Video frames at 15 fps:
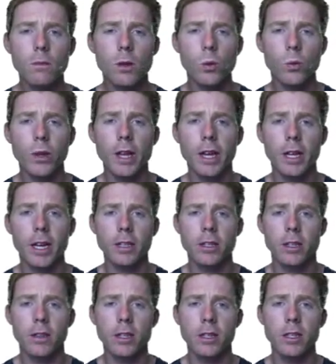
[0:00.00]
We then get to
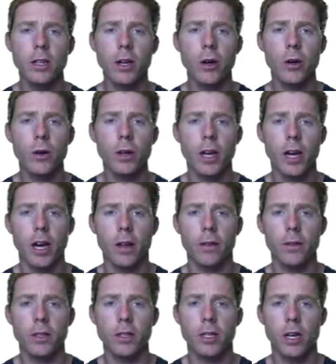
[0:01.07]
this node, and
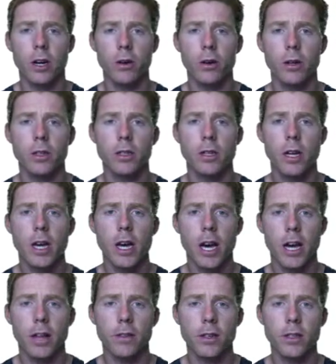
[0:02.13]
this current
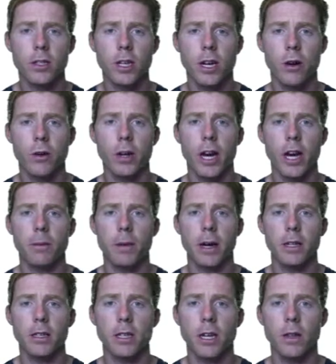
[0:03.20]
add back
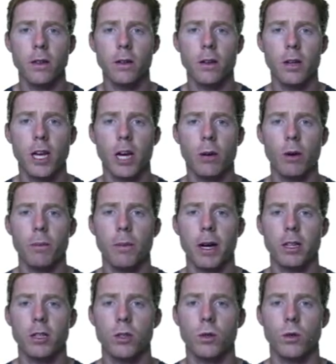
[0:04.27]
together, and we're
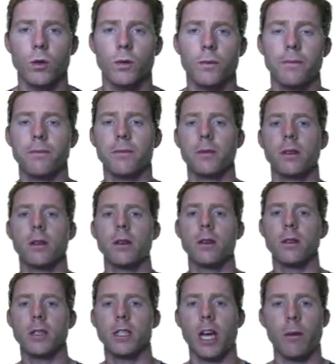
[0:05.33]
back to
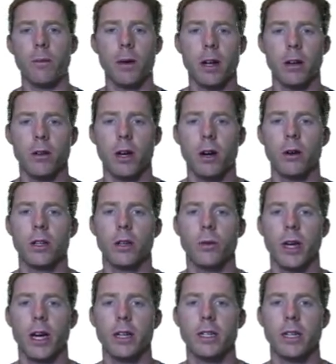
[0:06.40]
the same amount of current that we
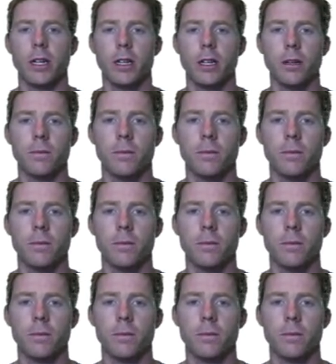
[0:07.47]
had down here.